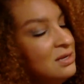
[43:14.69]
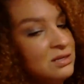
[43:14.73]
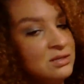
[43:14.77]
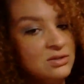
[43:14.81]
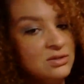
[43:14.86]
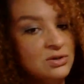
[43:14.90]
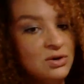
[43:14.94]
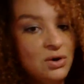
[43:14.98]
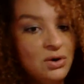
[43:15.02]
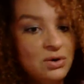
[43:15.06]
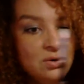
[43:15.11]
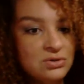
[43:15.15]

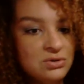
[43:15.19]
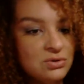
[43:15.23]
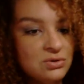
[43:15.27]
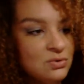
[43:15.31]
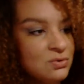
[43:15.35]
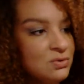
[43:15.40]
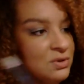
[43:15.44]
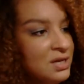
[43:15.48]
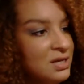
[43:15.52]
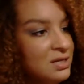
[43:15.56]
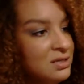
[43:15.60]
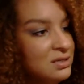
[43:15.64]
Don't do
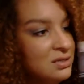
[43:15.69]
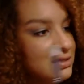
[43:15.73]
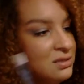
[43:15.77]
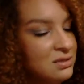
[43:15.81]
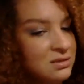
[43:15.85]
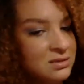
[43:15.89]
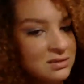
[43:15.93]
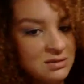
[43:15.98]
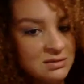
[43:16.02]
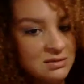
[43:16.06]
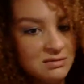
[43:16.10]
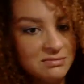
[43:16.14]

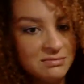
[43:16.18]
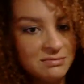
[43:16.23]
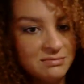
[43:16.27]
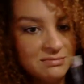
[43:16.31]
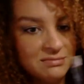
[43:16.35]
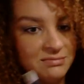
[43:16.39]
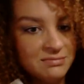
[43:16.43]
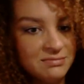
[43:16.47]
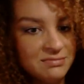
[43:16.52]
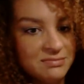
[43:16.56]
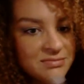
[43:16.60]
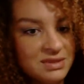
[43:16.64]
this.
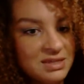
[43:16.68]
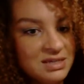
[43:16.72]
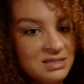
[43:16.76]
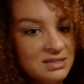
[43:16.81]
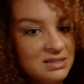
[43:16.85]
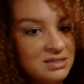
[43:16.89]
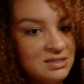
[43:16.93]
This